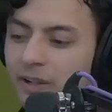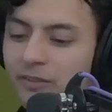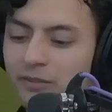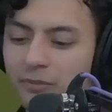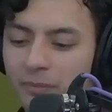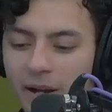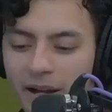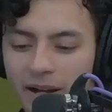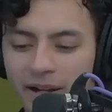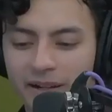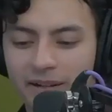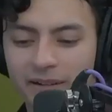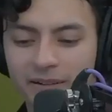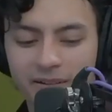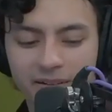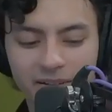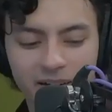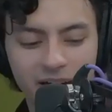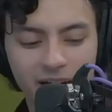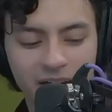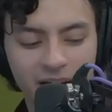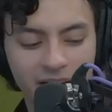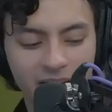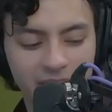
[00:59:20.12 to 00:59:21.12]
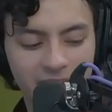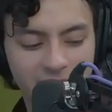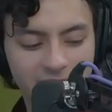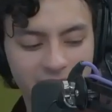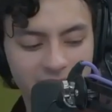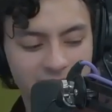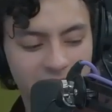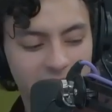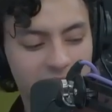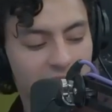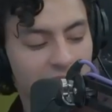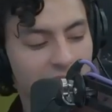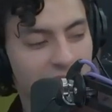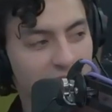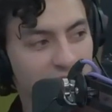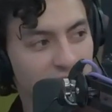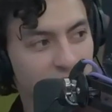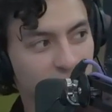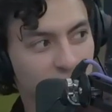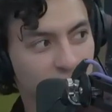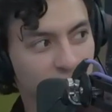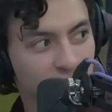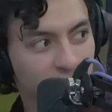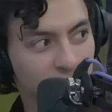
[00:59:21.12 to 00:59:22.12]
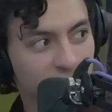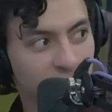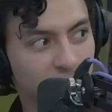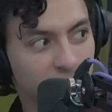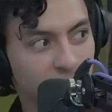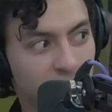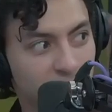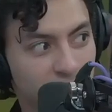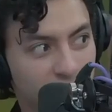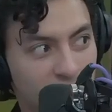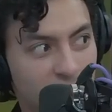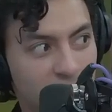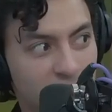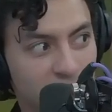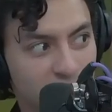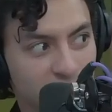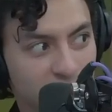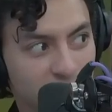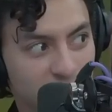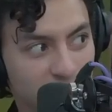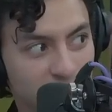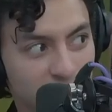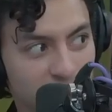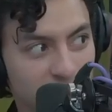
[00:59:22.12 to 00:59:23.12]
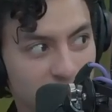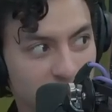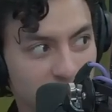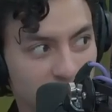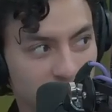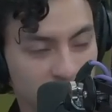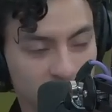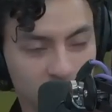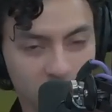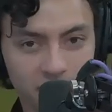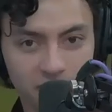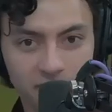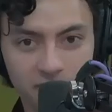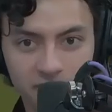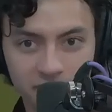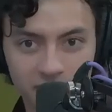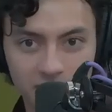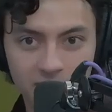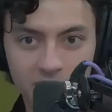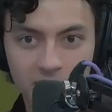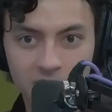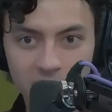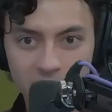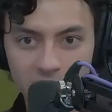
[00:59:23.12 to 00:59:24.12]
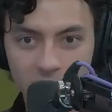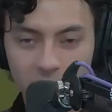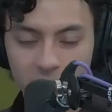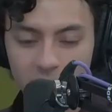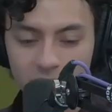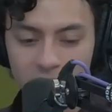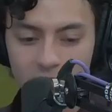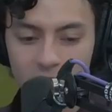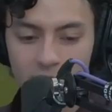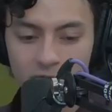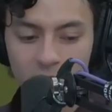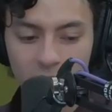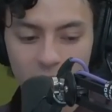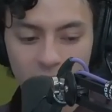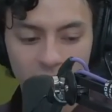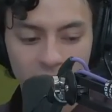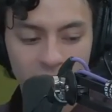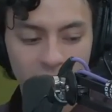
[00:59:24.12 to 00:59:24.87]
of my TAs were international students or so on and so forth.